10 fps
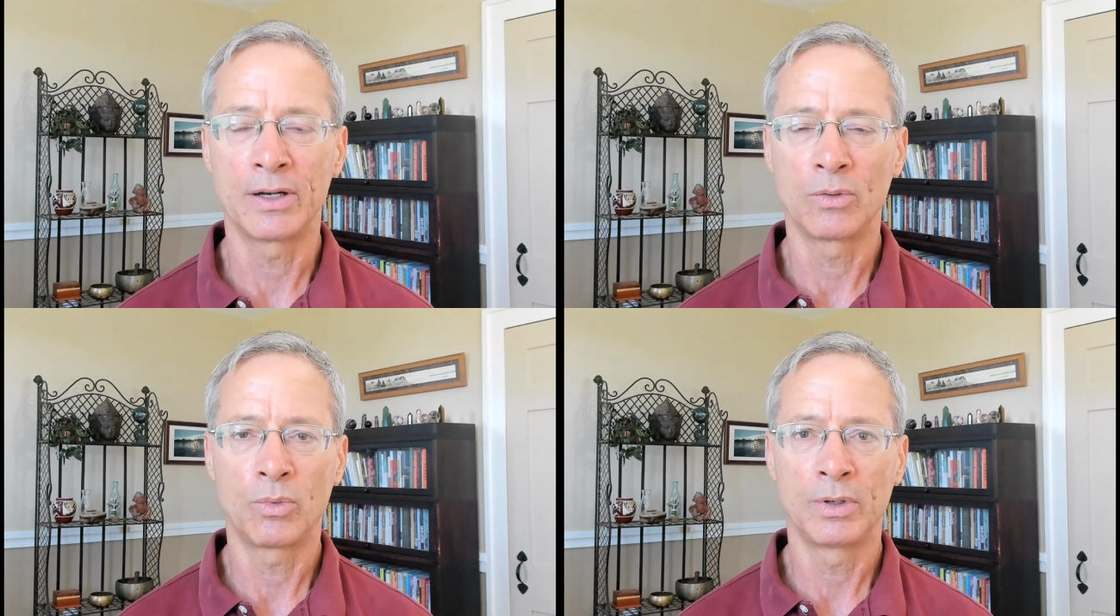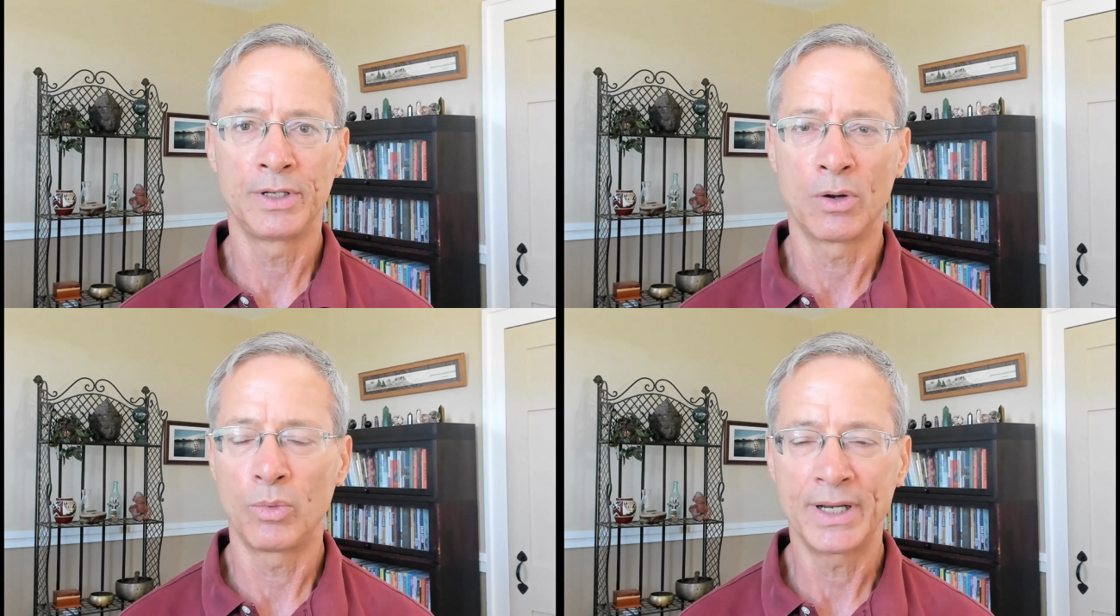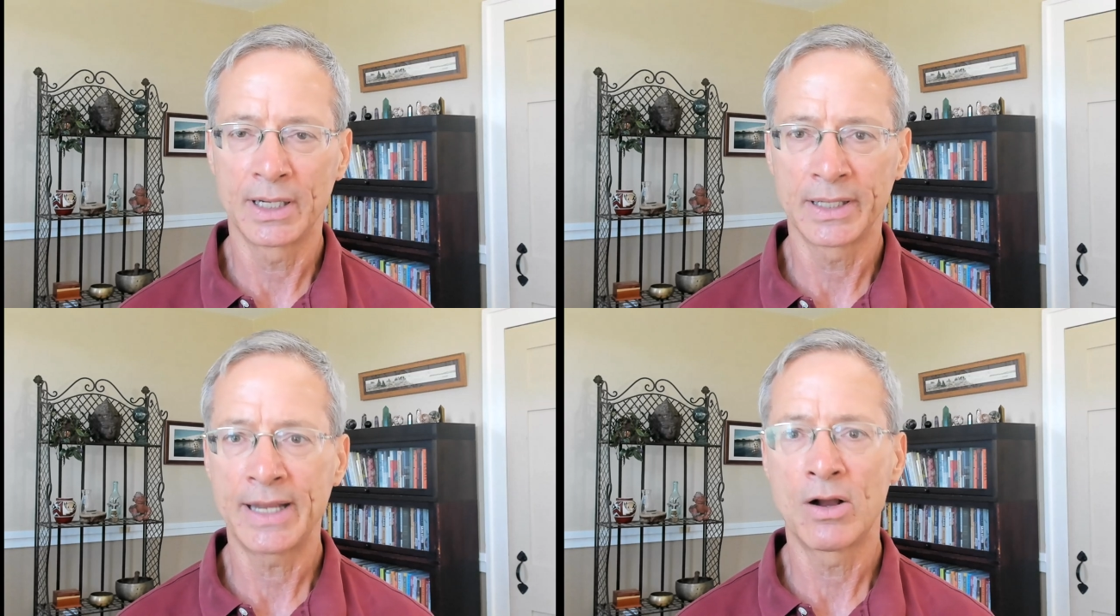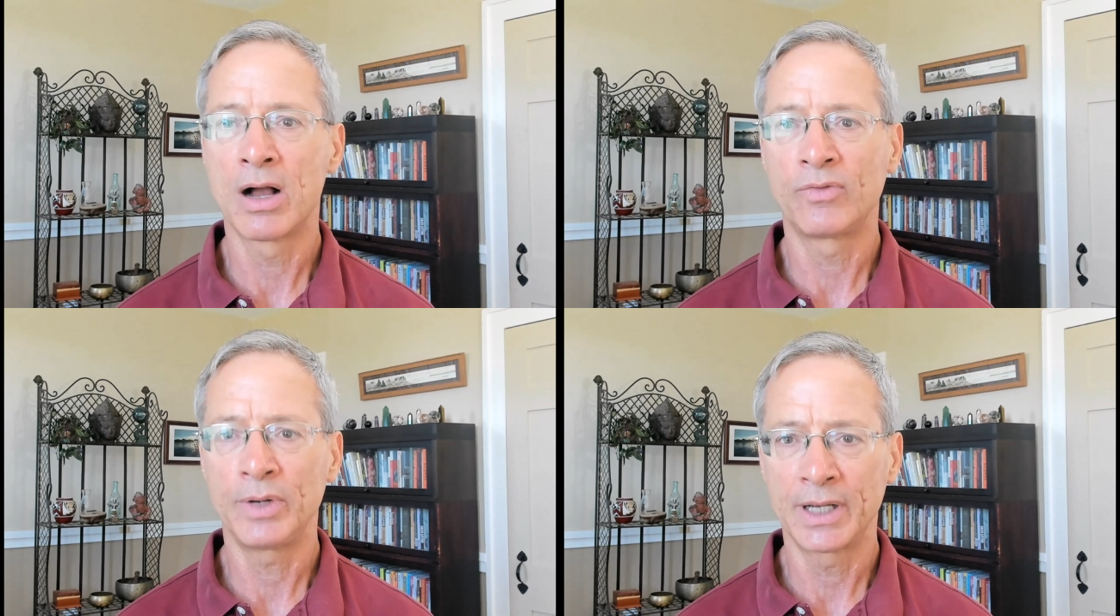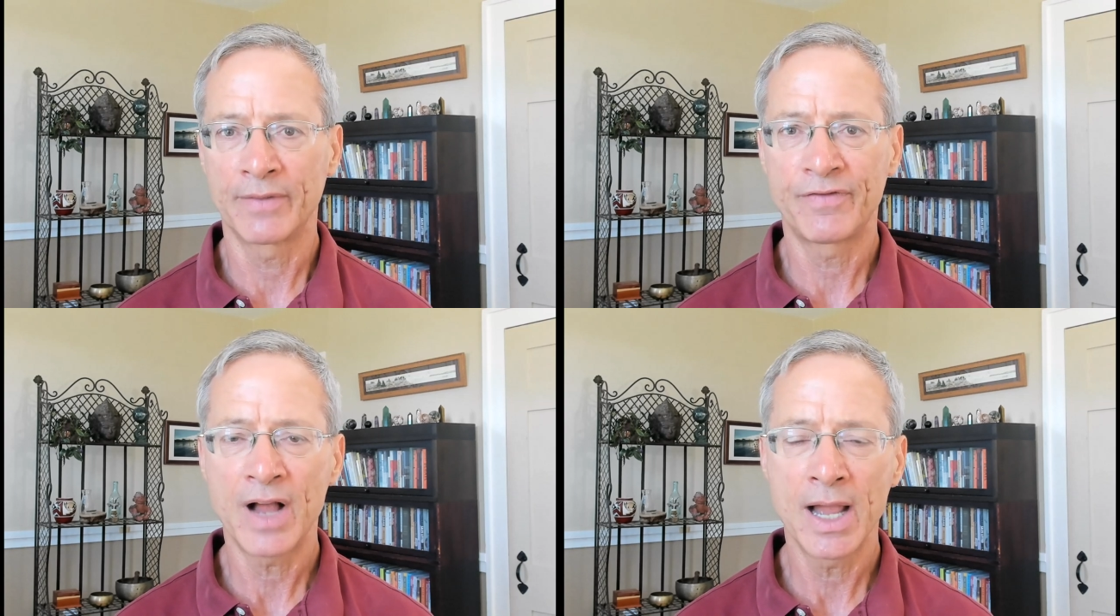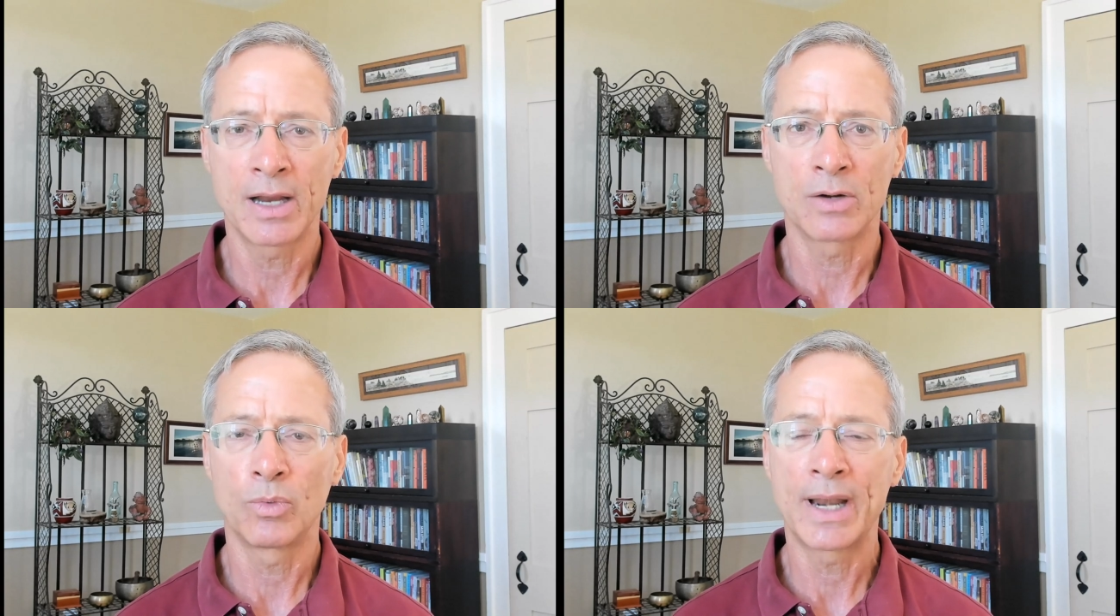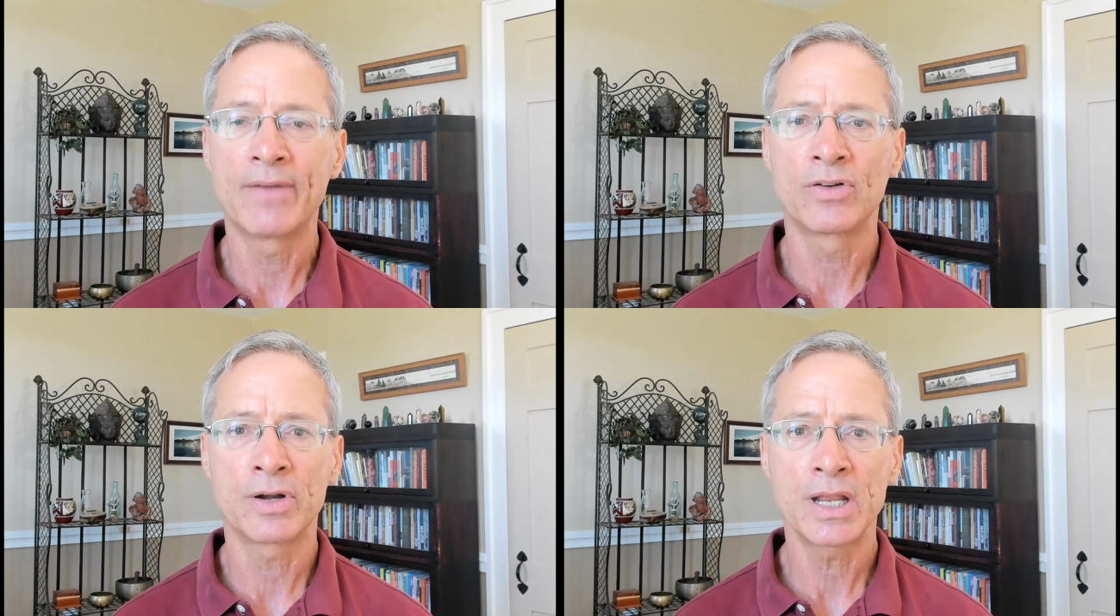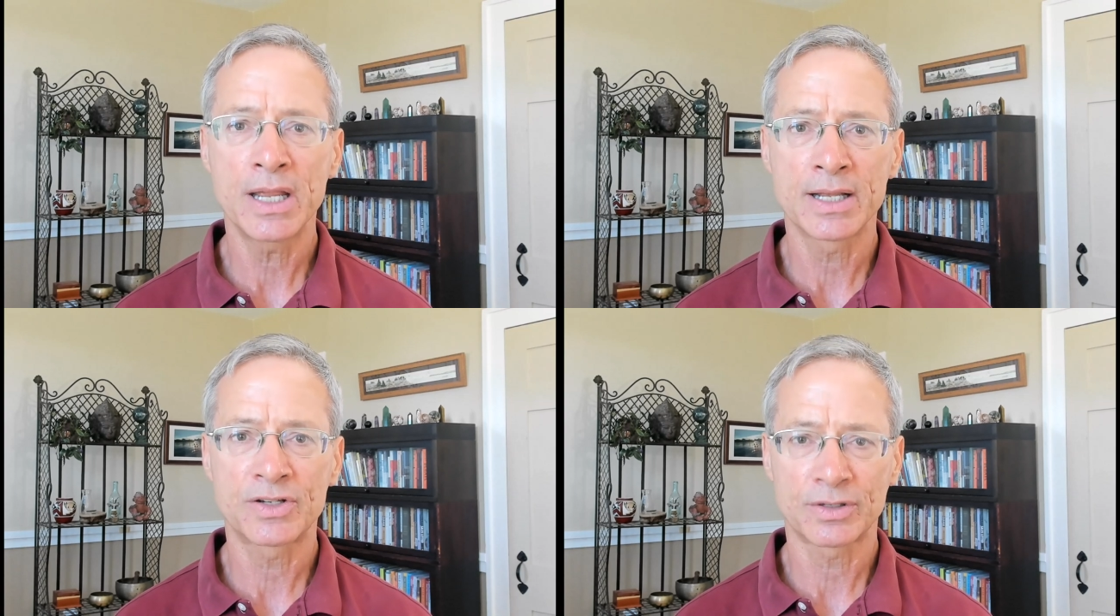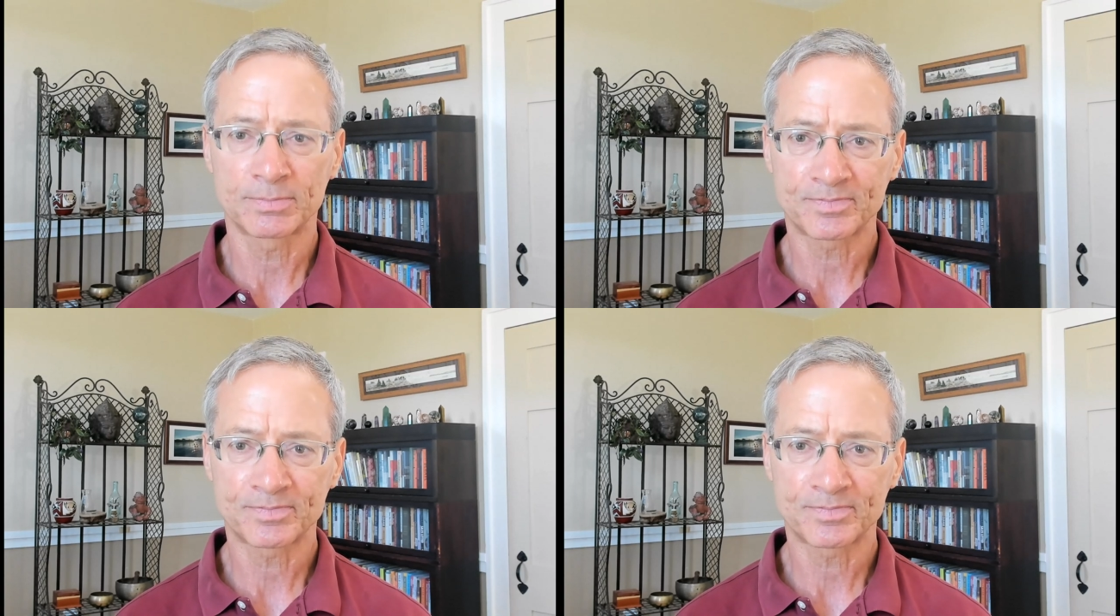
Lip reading: or we got laid off, we got fired, whatever it is,